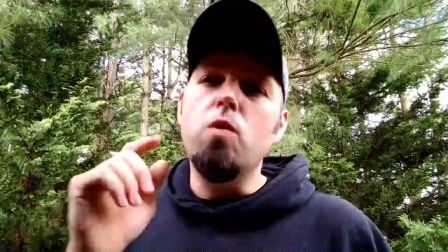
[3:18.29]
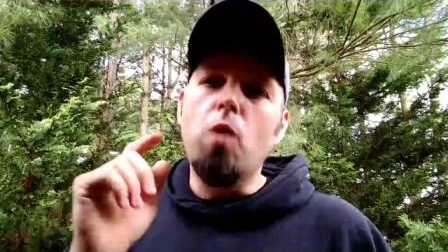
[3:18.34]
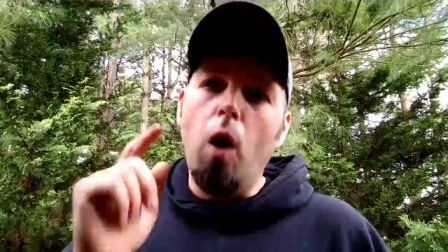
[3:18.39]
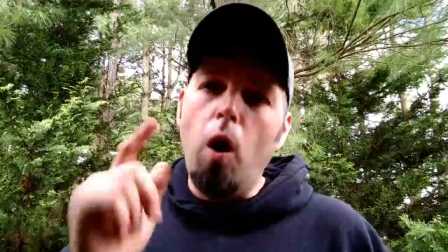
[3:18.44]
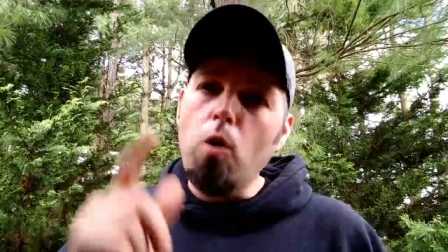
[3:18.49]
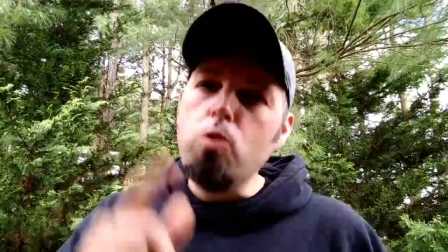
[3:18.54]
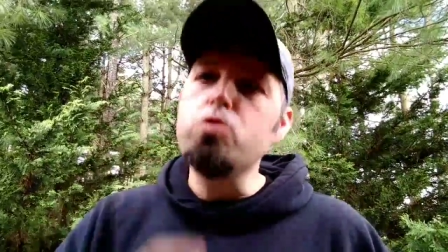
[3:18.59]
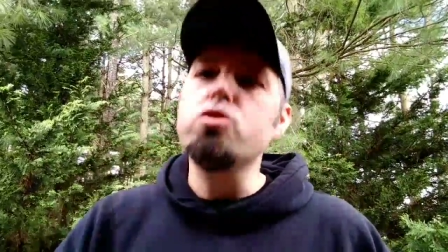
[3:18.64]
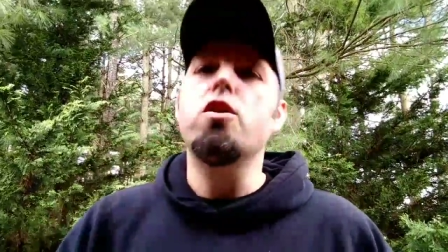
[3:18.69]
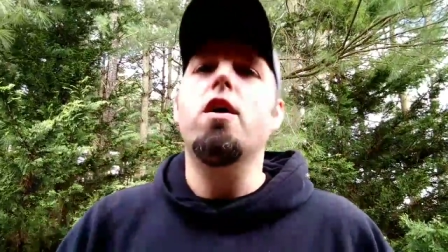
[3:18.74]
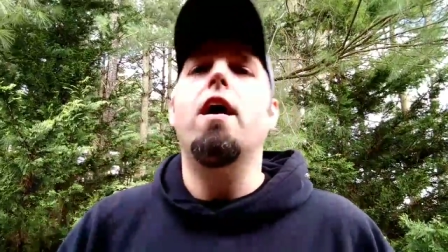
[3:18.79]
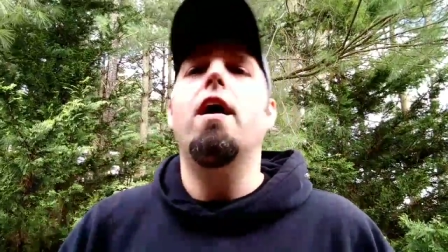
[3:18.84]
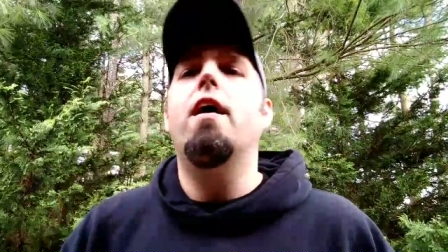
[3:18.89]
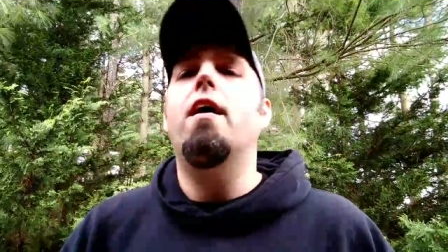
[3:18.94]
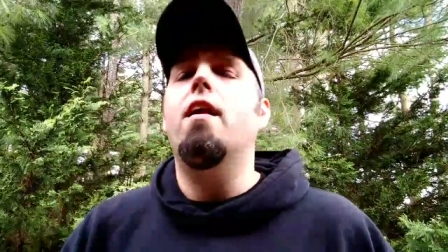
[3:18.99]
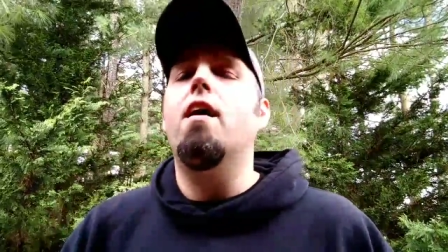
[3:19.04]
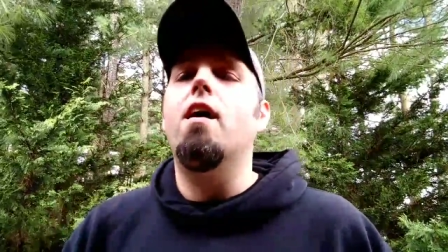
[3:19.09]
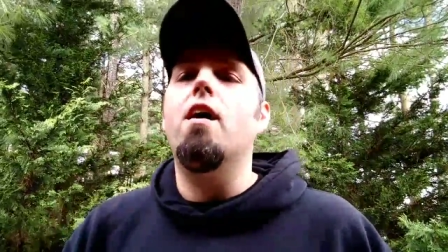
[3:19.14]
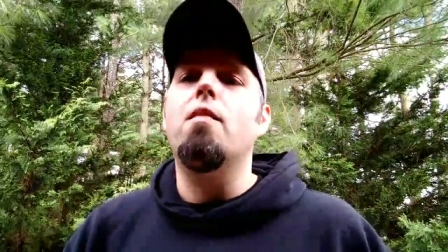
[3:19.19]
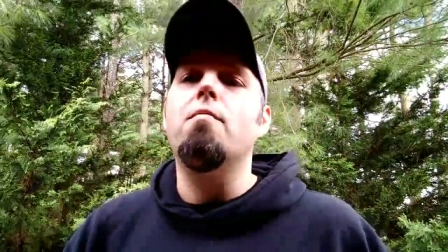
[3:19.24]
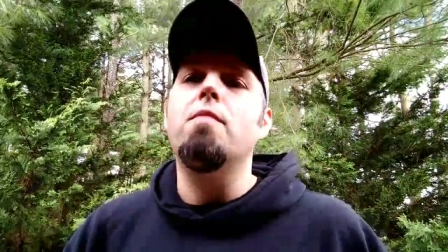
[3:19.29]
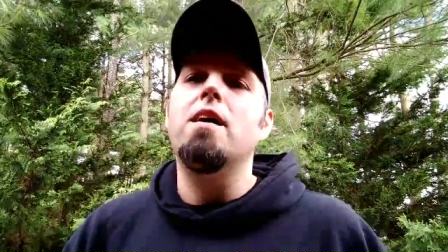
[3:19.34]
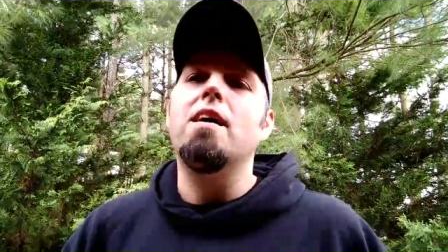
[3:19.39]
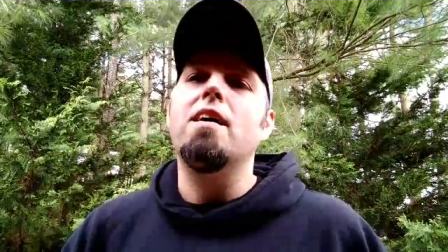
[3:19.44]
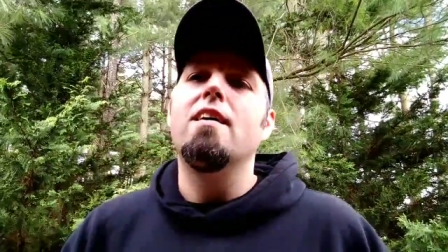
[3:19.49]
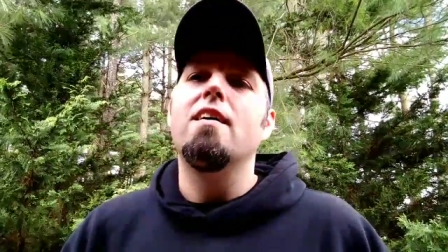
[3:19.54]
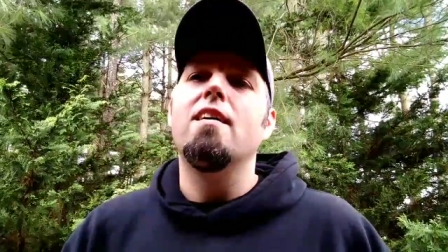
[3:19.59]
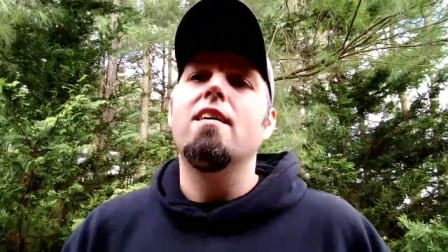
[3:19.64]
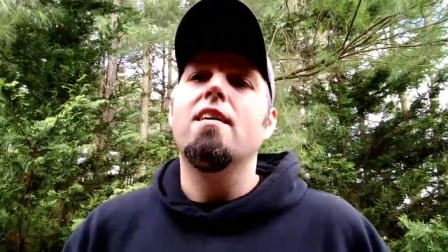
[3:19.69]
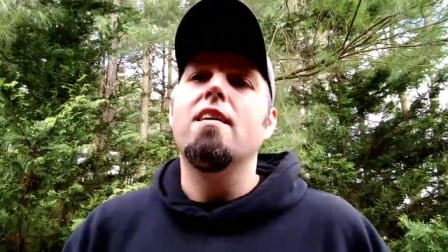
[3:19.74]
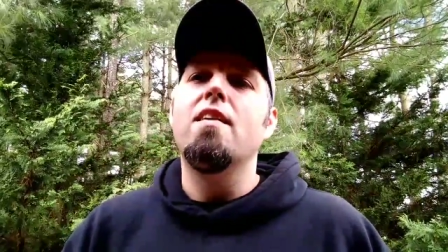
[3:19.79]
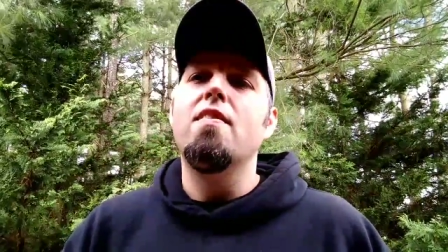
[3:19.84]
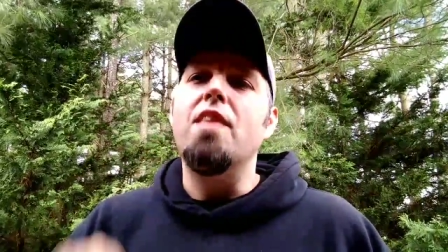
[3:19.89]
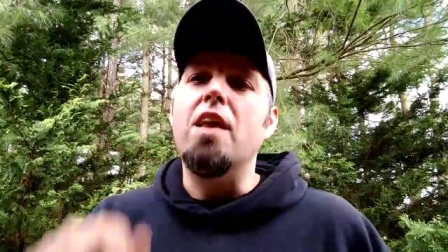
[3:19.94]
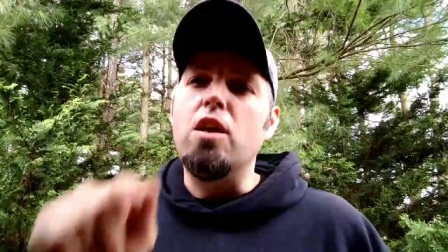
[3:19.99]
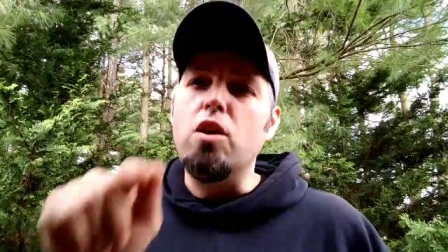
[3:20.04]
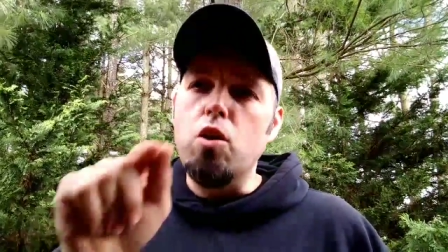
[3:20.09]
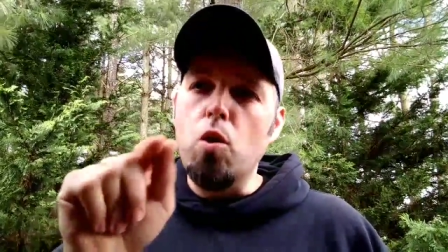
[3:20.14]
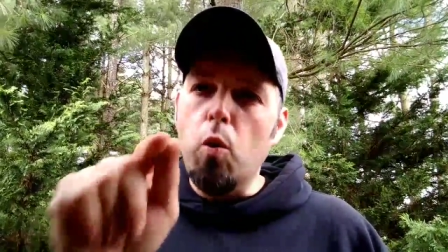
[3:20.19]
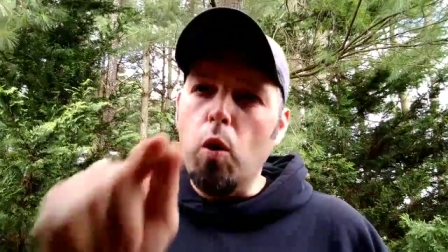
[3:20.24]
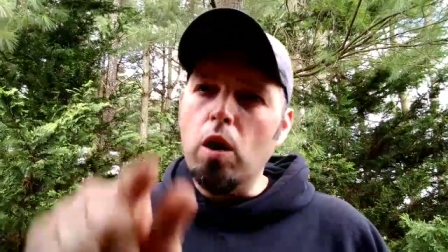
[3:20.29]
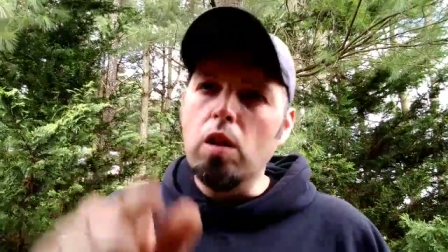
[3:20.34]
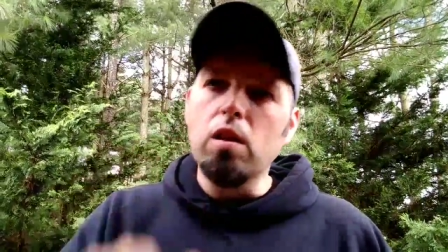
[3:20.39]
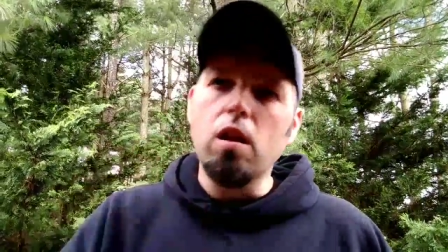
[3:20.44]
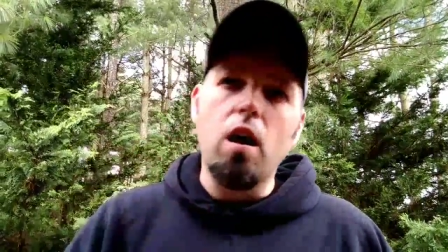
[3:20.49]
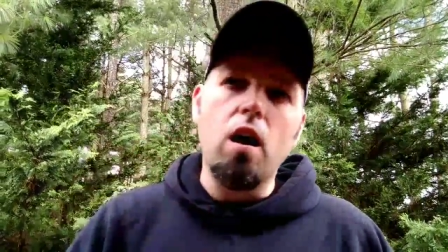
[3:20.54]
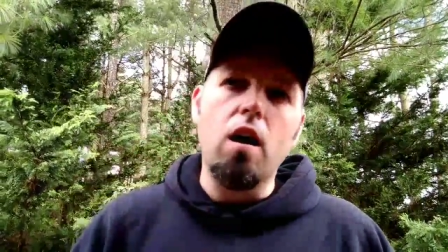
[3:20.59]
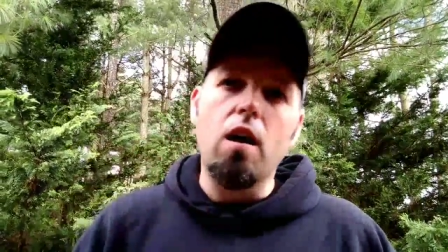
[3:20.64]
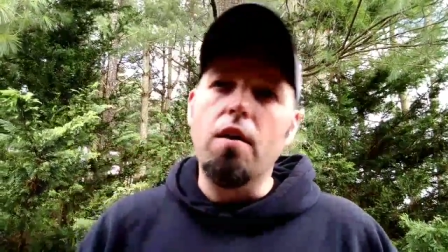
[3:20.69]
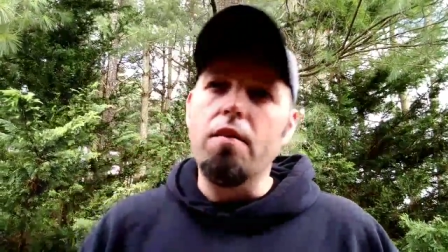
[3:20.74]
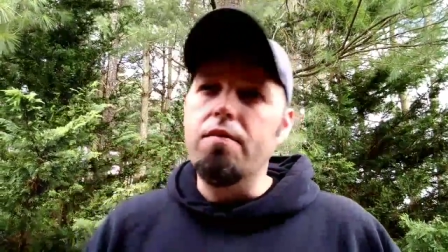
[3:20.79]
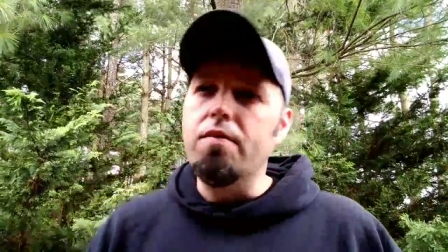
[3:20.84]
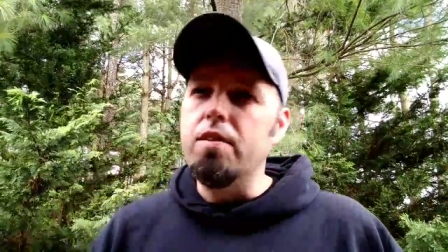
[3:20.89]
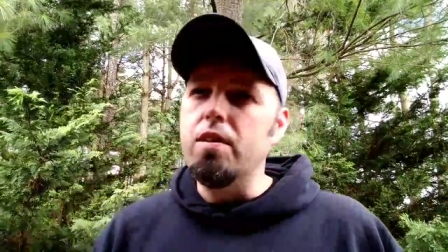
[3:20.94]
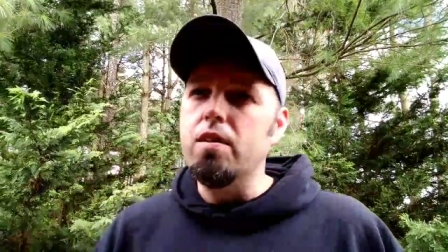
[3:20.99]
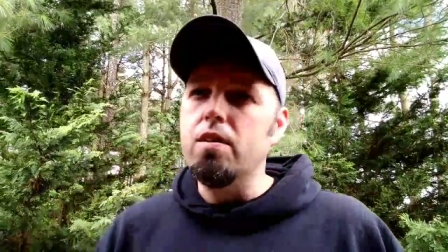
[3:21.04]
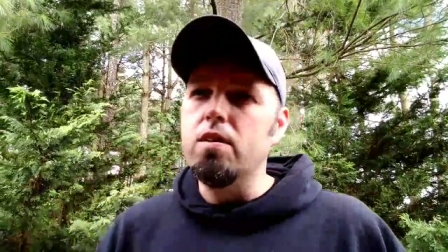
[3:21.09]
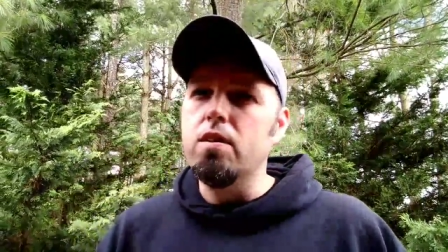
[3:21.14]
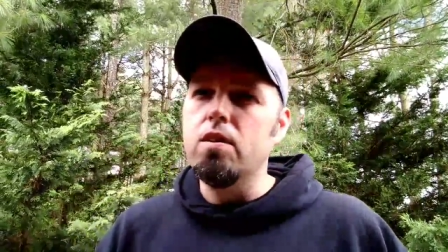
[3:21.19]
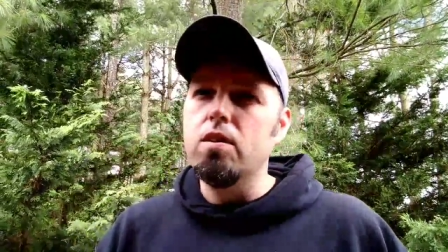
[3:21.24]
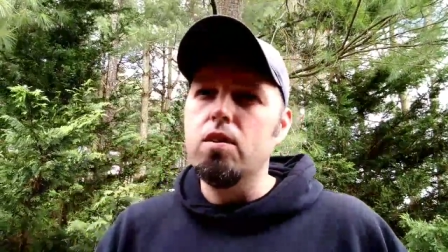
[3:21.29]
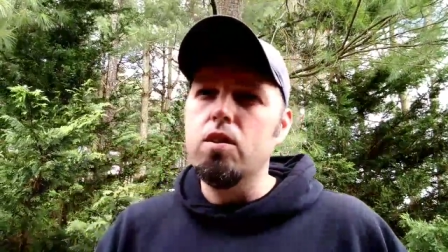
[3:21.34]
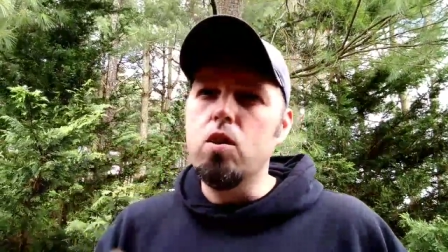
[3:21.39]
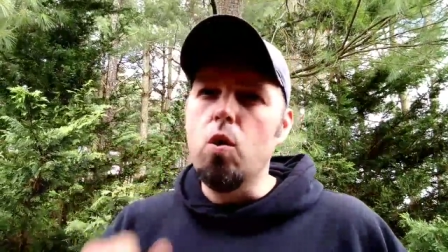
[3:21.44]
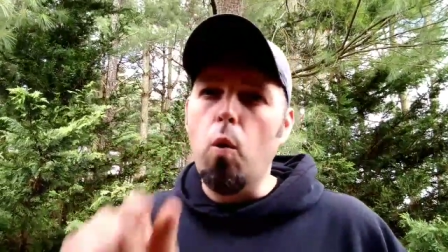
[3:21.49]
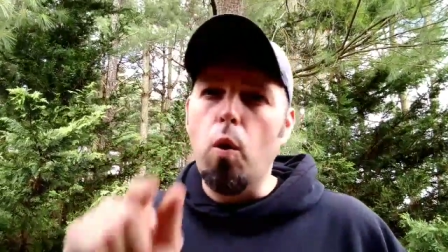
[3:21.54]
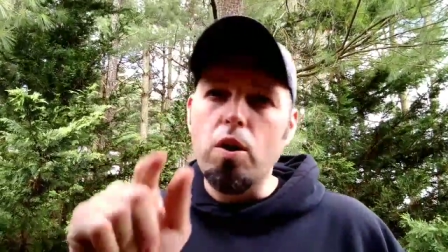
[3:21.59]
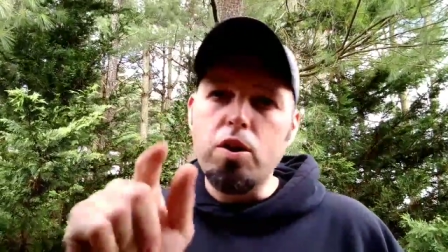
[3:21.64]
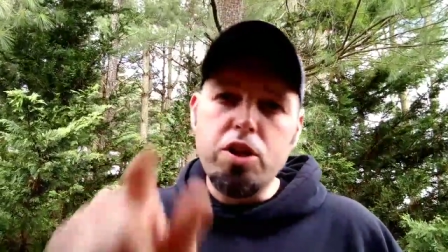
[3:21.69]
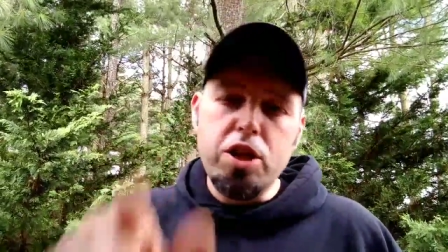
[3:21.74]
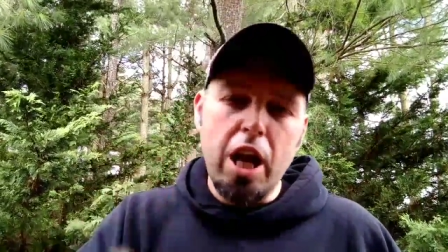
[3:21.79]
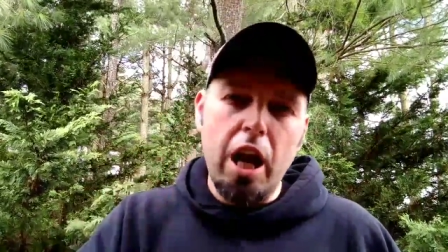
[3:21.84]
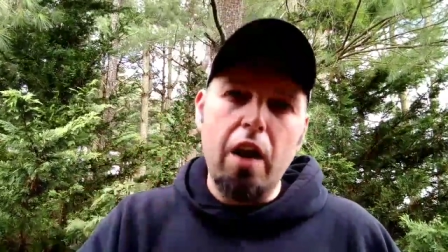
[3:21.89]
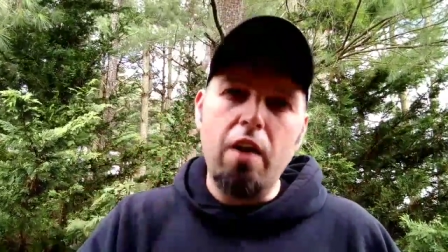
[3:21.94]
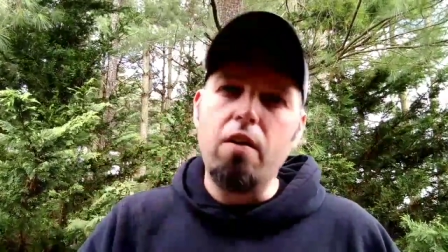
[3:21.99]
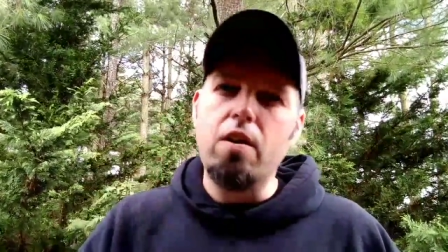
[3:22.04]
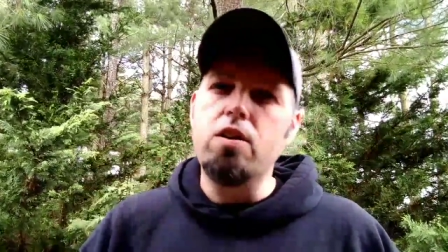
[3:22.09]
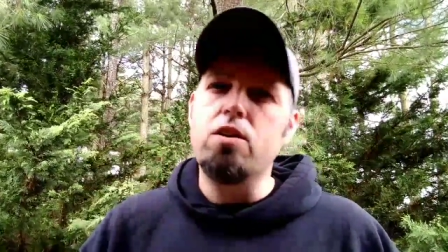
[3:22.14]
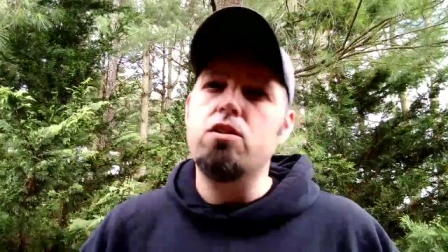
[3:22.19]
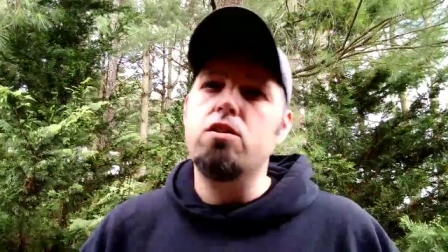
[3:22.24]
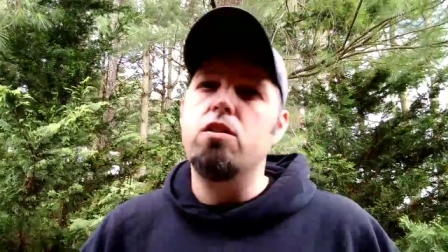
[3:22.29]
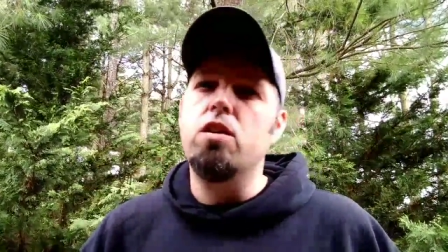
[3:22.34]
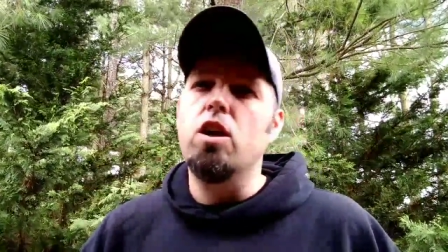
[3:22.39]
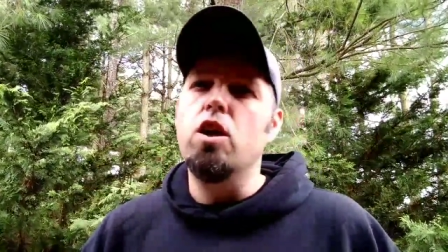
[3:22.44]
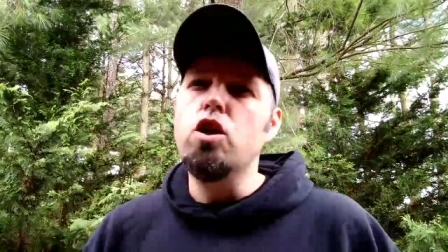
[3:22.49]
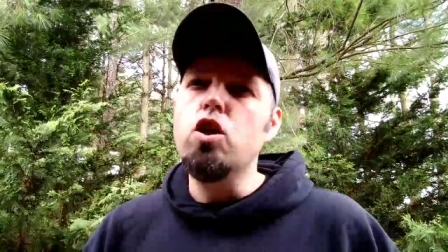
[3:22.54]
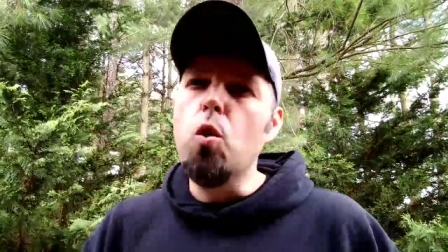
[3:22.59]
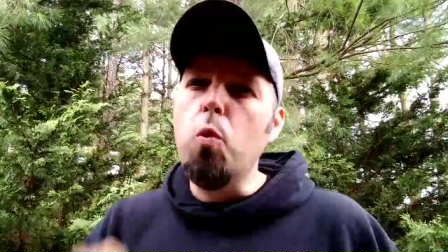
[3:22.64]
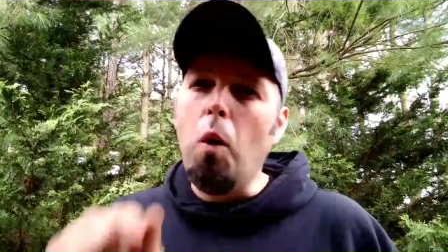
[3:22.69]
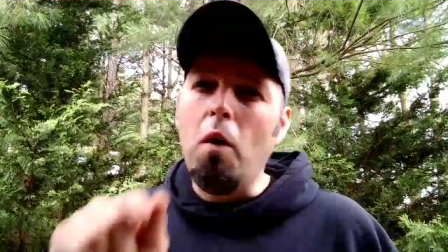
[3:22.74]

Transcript: You hold your head up that you are loved. You are cherished.